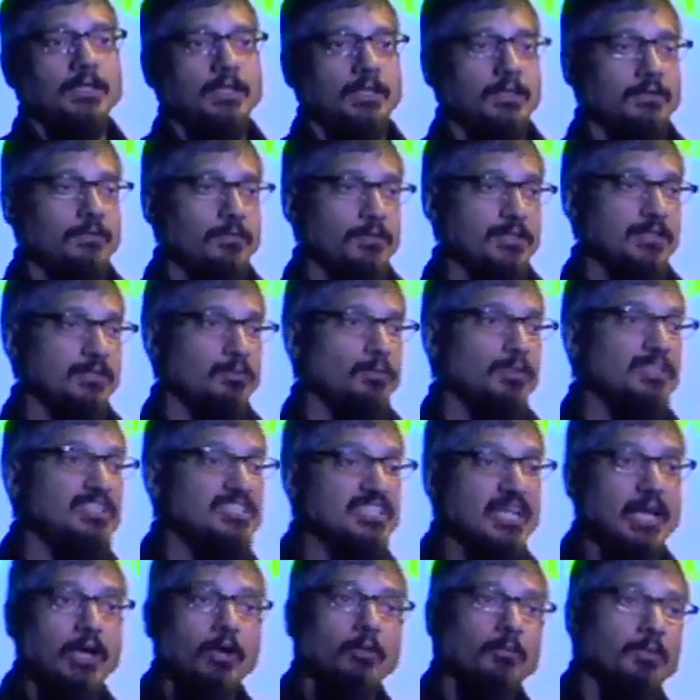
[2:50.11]
if we can
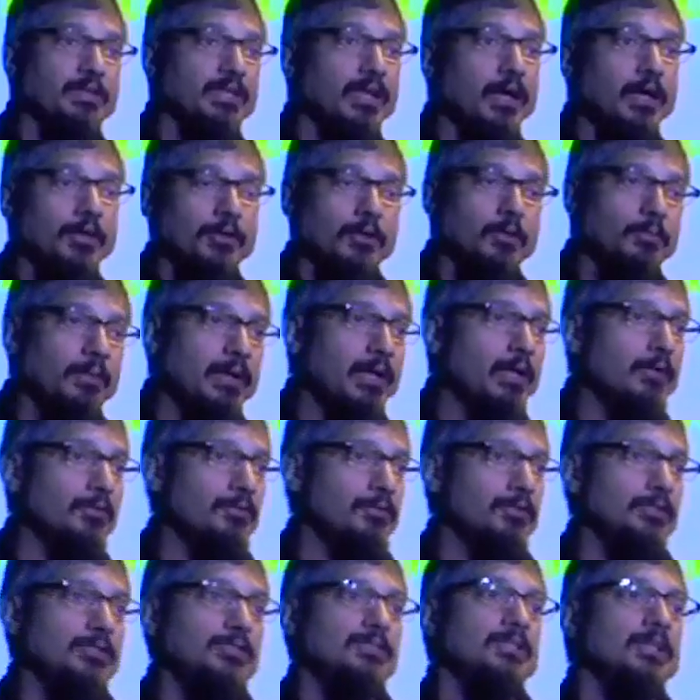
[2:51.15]
reach out beyond our
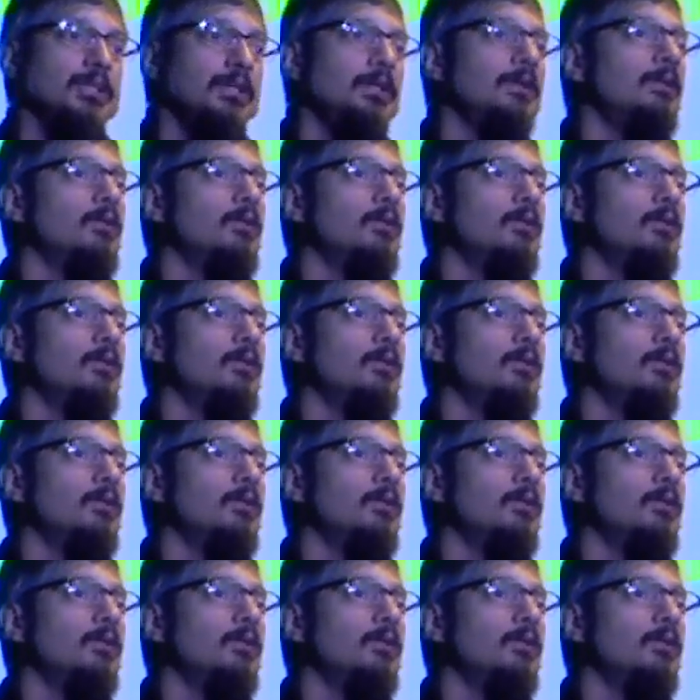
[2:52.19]
boundaries,